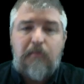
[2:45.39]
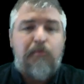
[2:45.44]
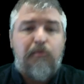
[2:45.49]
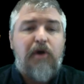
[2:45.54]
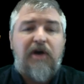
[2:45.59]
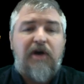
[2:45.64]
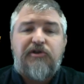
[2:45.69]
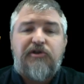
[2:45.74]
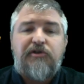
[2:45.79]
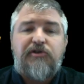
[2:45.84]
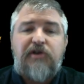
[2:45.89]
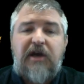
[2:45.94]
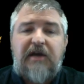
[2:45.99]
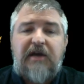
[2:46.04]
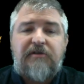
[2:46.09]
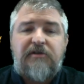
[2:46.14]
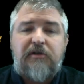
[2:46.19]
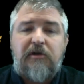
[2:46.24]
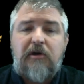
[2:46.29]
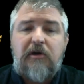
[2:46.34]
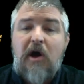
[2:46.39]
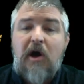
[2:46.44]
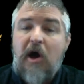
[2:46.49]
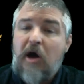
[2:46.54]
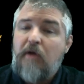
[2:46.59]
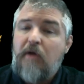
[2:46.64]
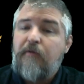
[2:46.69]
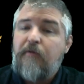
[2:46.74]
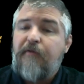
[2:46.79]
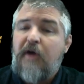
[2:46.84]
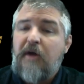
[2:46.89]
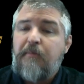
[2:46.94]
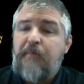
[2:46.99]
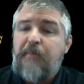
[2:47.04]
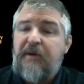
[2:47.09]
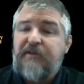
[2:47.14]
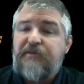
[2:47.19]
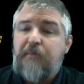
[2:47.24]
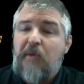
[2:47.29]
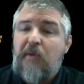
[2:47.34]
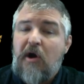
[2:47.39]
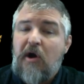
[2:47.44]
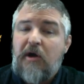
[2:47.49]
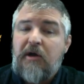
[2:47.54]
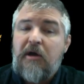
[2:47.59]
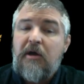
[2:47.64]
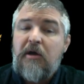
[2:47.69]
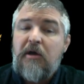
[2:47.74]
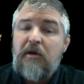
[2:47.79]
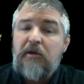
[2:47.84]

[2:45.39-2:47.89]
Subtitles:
Prussian Chancellor Otto von Bismarck